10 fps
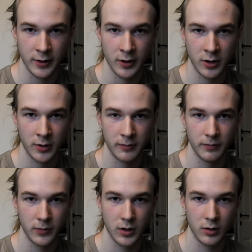
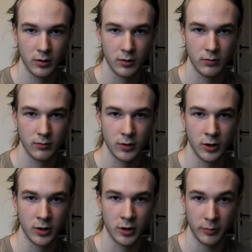the
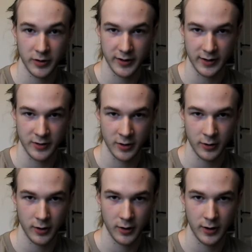comment section.